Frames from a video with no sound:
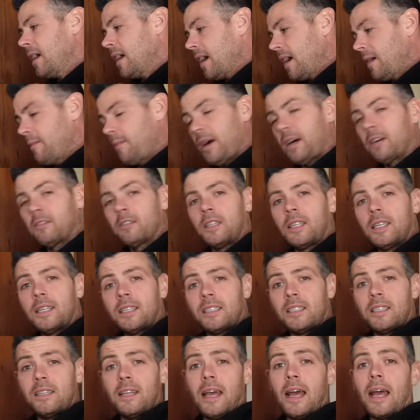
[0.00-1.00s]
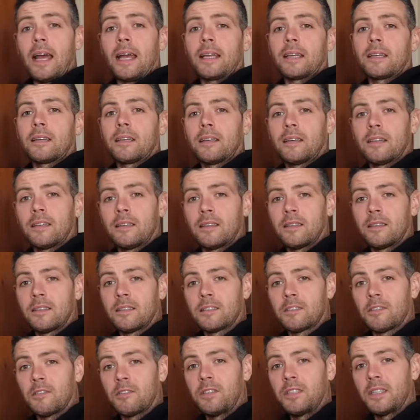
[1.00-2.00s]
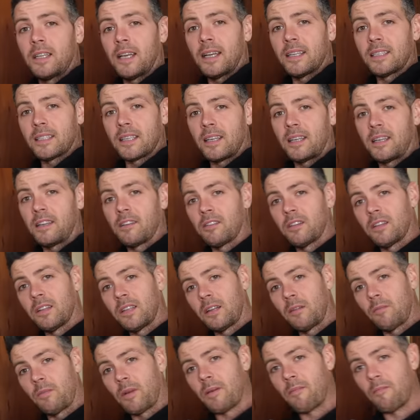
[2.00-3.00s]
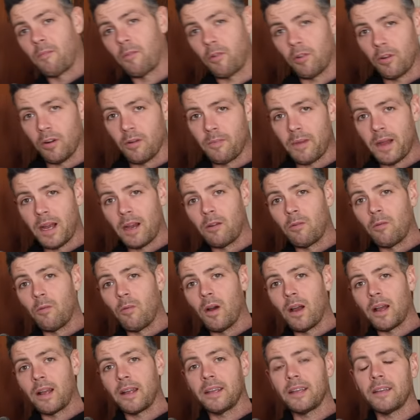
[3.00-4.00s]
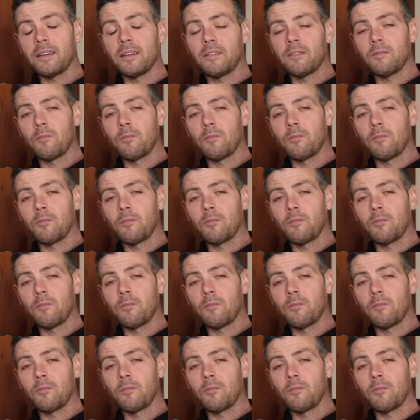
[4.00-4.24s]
about this deck, so you guys can hear a little bit more about what